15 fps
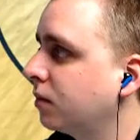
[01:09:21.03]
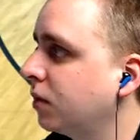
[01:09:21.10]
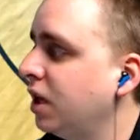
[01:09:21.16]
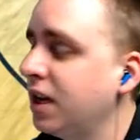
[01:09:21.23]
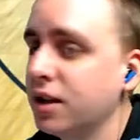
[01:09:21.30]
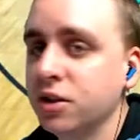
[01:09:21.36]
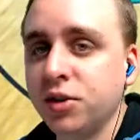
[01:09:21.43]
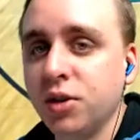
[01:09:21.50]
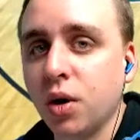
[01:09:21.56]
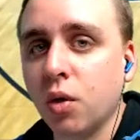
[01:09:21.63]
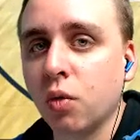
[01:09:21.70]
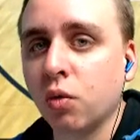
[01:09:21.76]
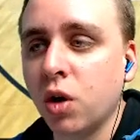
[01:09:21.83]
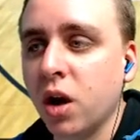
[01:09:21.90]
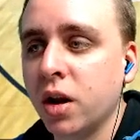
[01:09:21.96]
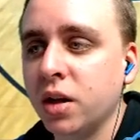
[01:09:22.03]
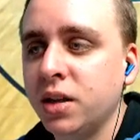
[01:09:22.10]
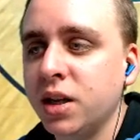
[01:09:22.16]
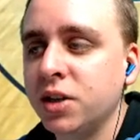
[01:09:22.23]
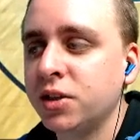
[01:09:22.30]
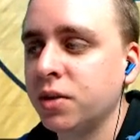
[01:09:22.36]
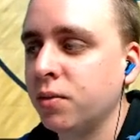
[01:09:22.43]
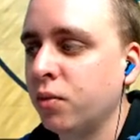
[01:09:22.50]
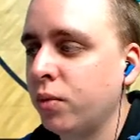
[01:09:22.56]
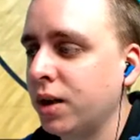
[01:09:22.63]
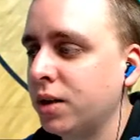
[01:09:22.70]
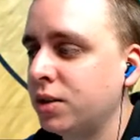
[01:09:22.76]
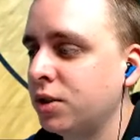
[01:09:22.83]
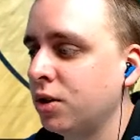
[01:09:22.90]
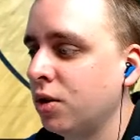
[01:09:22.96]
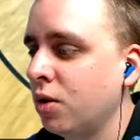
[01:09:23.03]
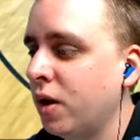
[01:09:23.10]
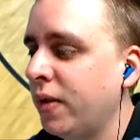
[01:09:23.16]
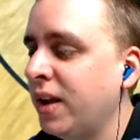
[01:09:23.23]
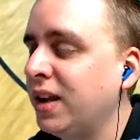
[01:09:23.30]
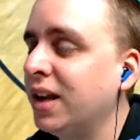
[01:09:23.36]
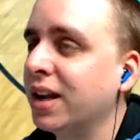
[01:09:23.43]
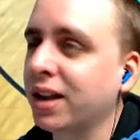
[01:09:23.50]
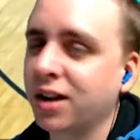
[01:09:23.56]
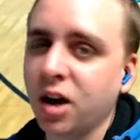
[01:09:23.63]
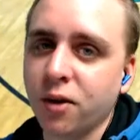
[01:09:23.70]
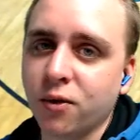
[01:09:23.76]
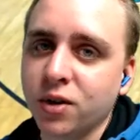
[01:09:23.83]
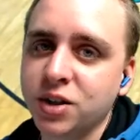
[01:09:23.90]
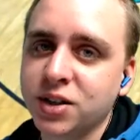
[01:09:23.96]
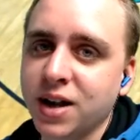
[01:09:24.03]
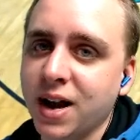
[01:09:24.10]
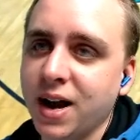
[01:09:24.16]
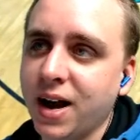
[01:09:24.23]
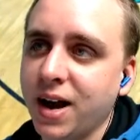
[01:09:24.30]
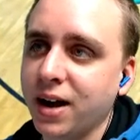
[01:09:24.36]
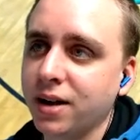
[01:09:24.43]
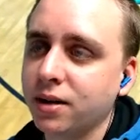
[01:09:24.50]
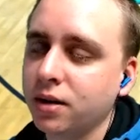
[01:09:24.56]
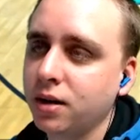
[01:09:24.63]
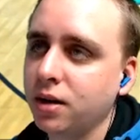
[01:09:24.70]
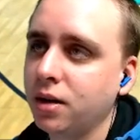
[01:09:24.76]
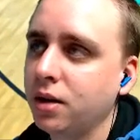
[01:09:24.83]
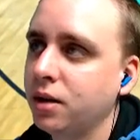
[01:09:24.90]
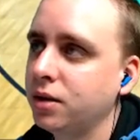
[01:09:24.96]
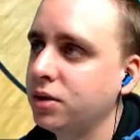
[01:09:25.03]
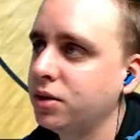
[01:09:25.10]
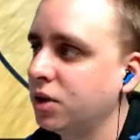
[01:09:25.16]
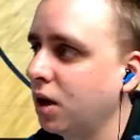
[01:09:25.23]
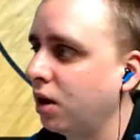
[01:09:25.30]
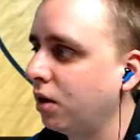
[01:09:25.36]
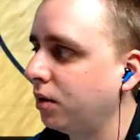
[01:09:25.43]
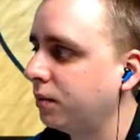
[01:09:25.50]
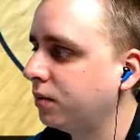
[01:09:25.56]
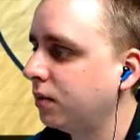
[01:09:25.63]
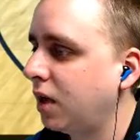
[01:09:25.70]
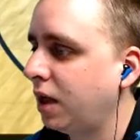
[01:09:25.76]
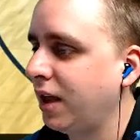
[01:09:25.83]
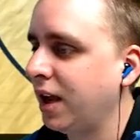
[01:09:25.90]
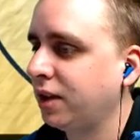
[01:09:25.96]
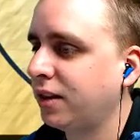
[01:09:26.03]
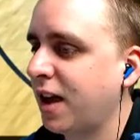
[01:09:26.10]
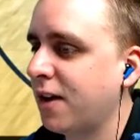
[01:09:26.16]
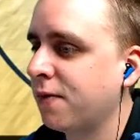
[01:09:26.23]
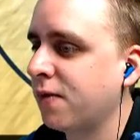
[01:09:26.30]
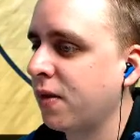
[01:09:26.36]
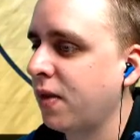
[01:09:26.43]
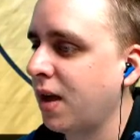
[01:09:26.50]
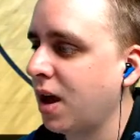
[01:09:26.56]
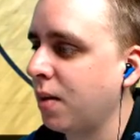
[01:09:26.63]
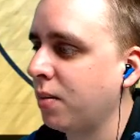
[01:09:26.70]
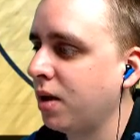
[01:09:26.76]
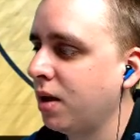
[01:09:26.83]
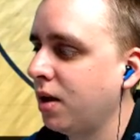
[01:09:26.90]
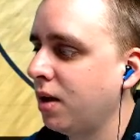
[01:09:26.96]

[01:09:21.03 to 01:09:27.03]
He can still run a decent bit too, and they needed a coverage guy. So I like that for them.